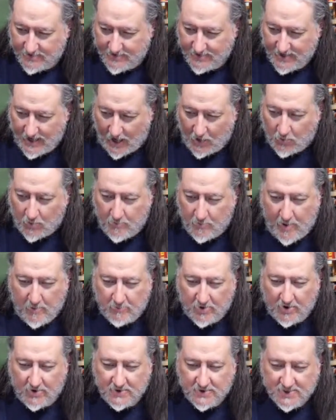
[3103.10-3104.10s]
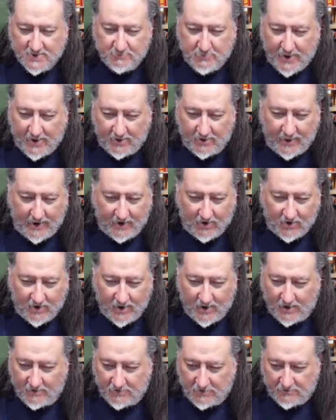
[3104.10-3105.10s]
And remember, spell
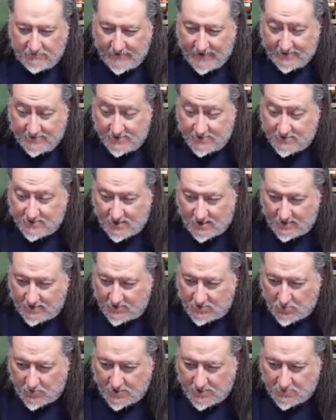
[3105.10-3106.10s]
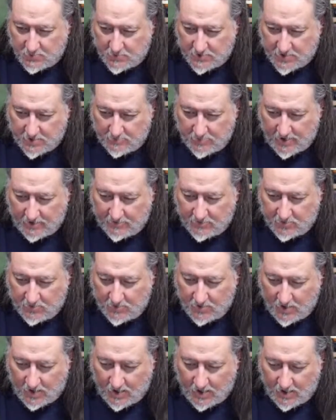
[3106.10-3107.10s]
area of effect does not increase when you're above
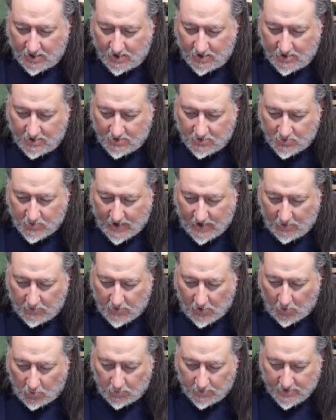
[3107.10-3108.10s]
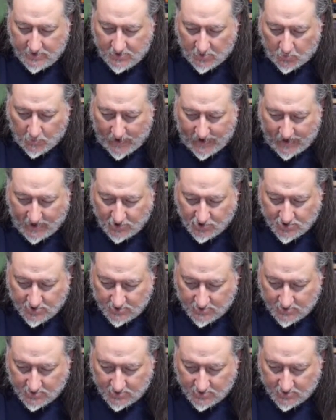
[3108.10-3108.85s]
ground, only the range.